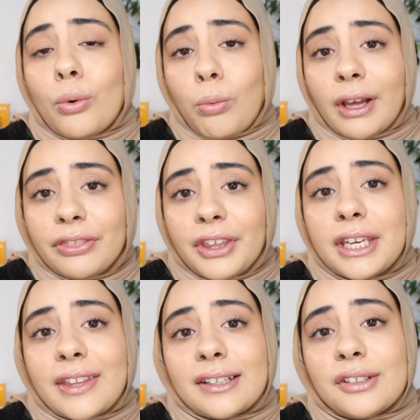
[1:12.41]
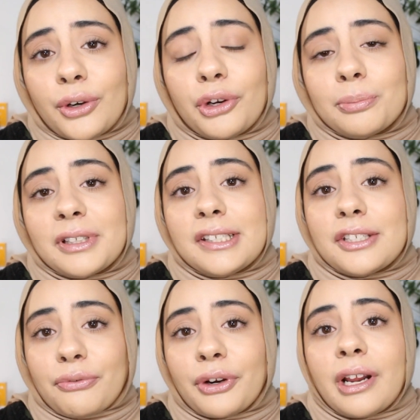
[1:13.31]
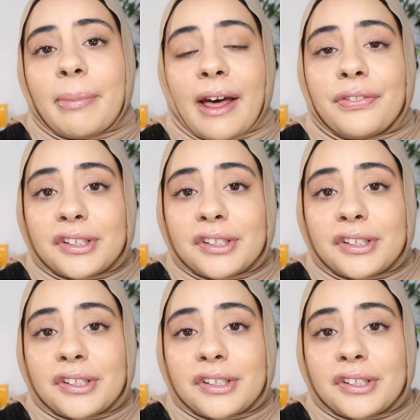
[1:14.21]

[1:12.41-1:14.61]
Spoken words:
One thing that's notably different about